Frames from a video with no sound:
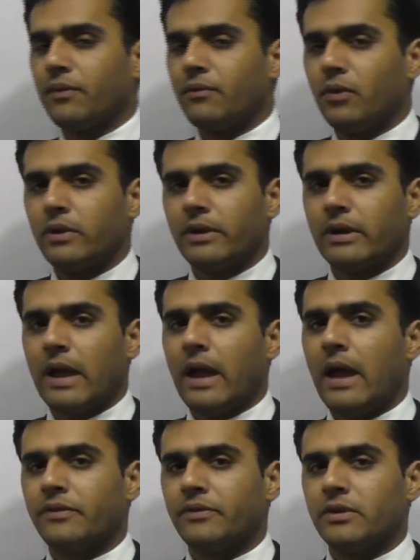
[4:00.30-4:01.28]
rate for
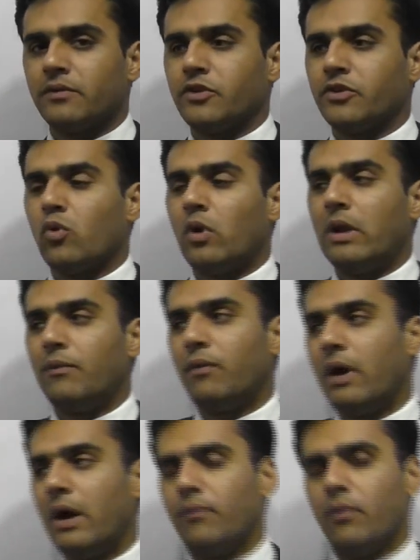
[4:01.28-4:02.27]
the assets which
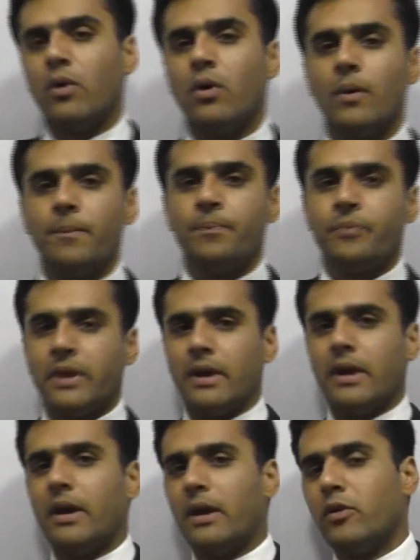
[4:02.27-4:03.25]
qualify for,
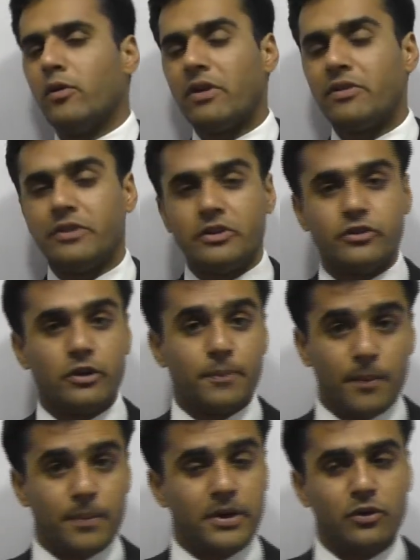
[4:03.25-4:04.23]
residential
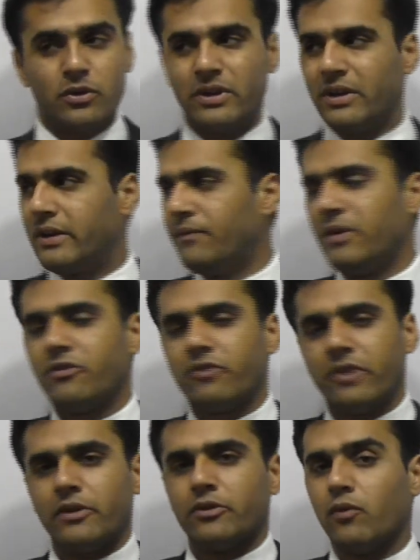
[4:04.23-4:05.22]
property. So there are
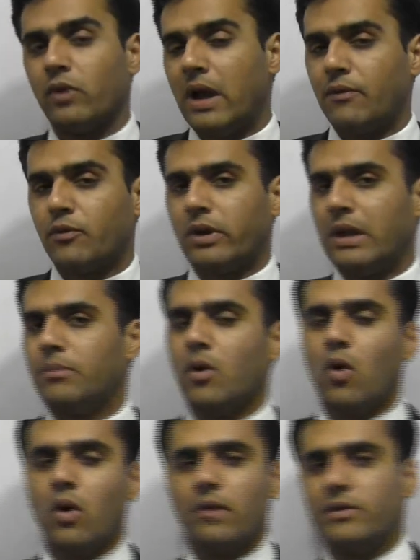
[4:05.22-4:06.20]
different rates. So we'll have to
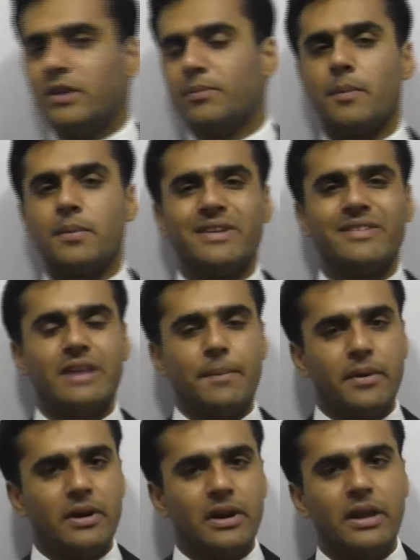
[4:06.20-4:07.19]
keep all of these properties
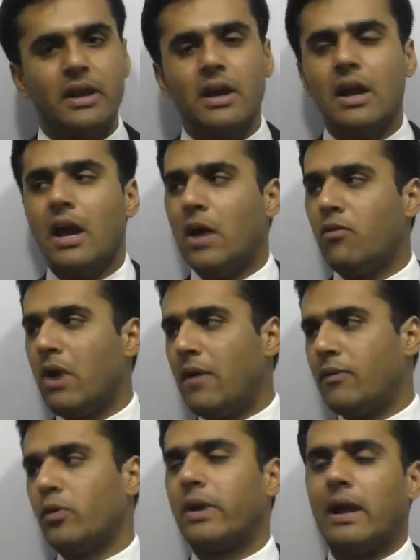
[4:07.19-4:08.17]
separately, and we'll
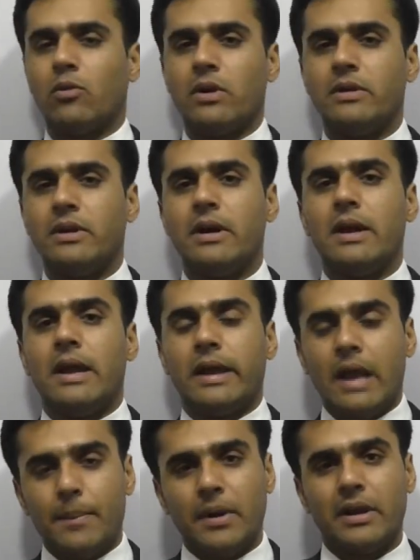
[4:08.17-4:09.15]
have to calculate the
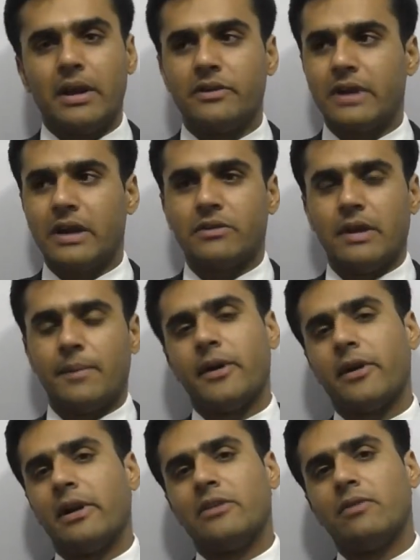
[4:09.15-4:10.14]
capital gains tax
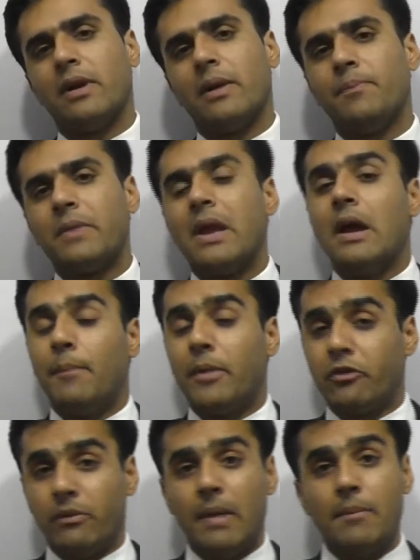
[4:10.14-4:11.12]
separately as well.
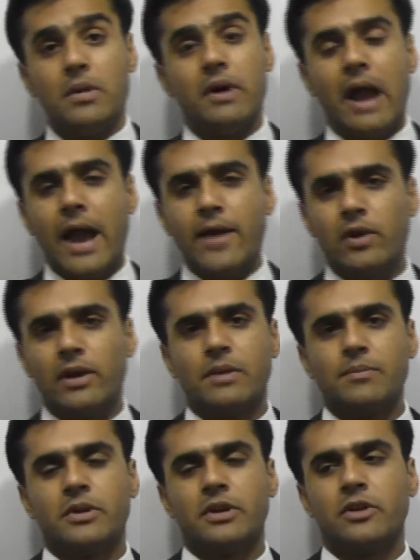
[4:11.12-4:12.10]
But remember, annual
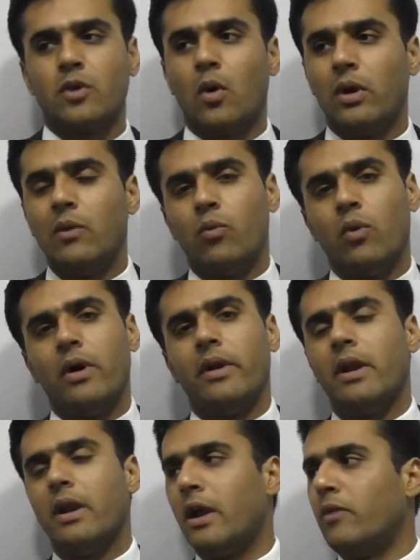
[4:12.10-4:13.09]
exemption is only
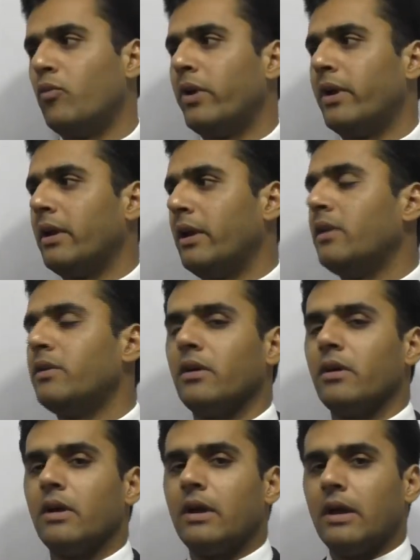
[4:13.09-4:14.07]
one, and we can
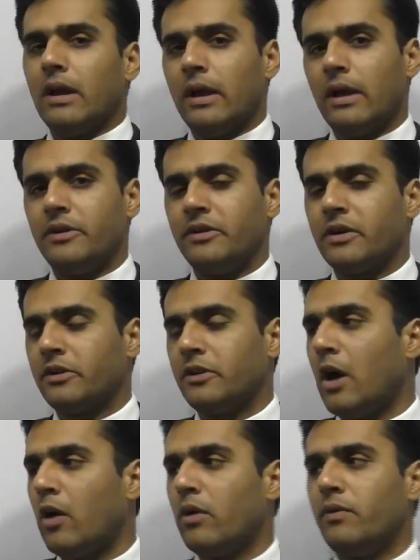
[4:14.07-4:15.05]
either deduct
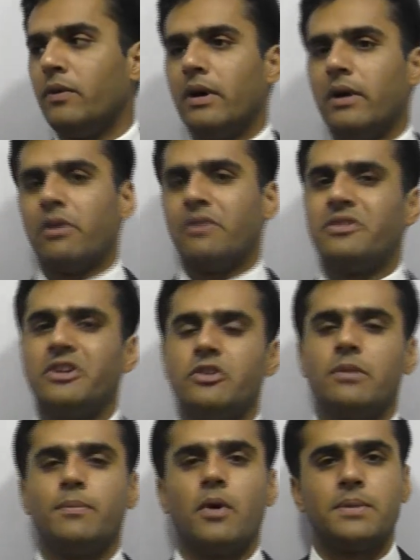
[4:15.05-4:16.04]
it out of the
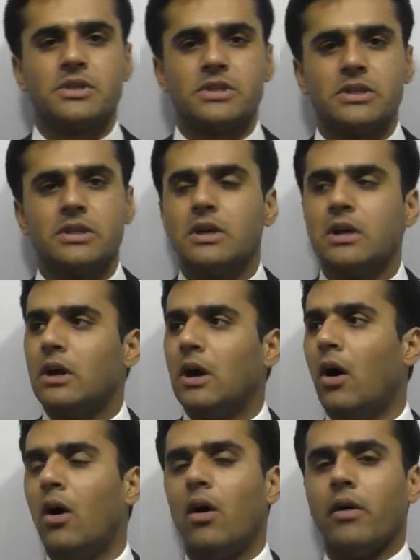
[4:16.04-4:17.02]
residential property
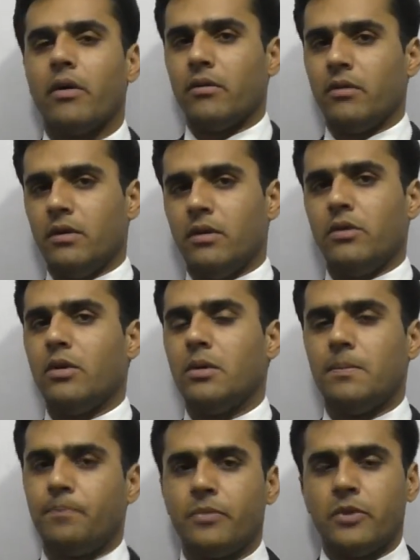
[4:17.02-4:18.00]
or
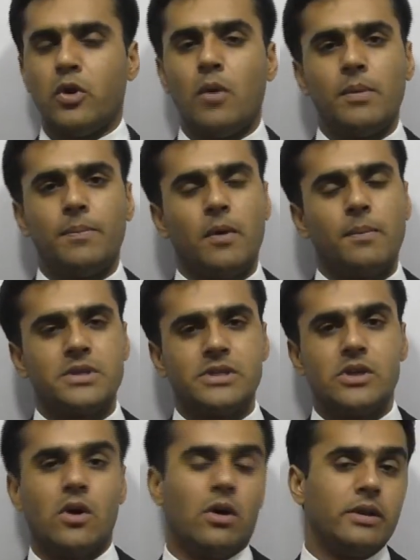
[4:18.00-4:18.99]
normal
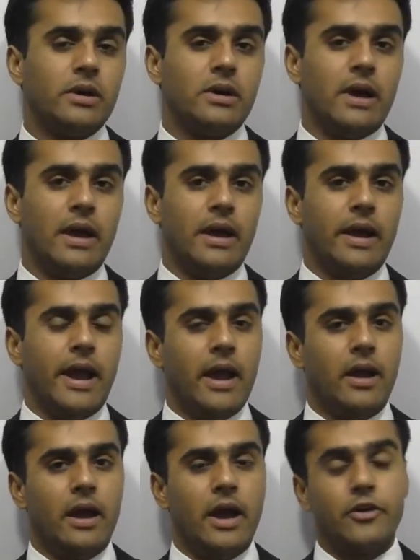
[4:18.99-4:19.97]
property or the
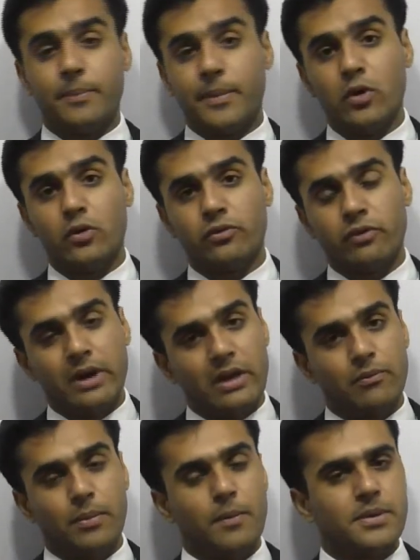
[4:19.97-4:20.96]
entrepreneur's
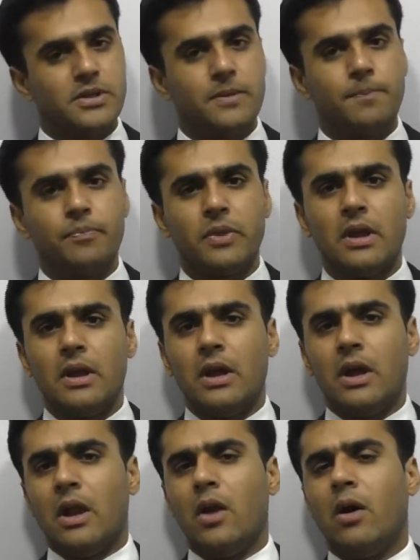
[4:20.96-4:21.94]
relief property.
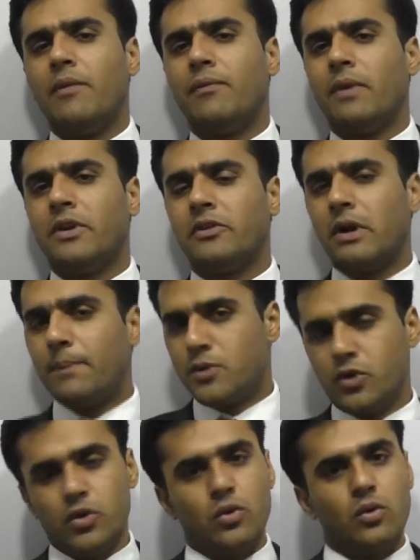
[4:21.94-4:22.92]
Now, if it is
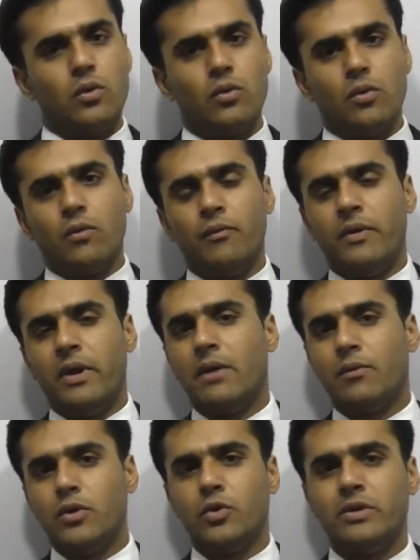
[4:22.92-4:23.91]
up to you,
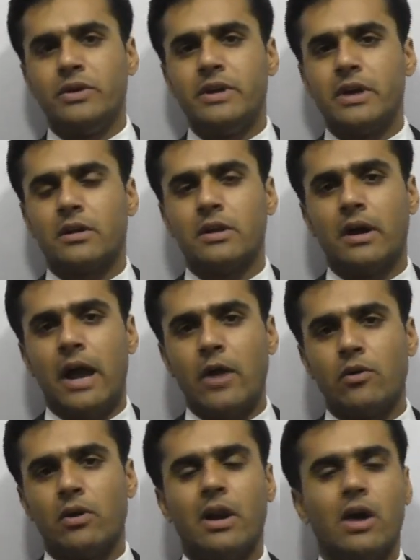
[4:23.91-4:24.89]
where would you deduct the
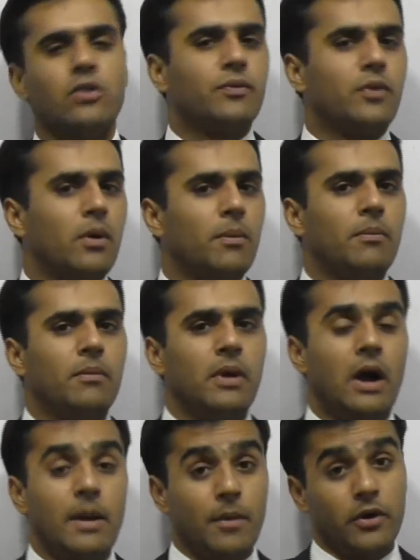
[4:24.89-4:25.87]
annual allowance from?
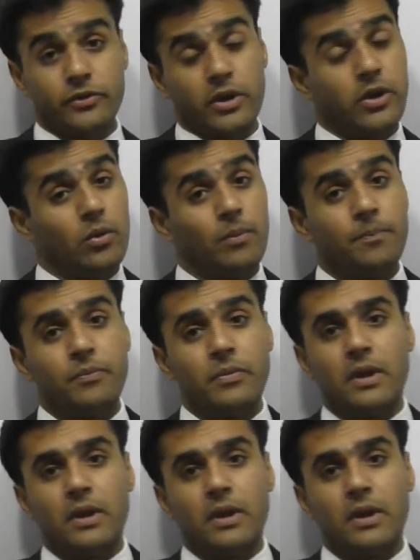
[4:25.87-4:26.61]
I'm asking you.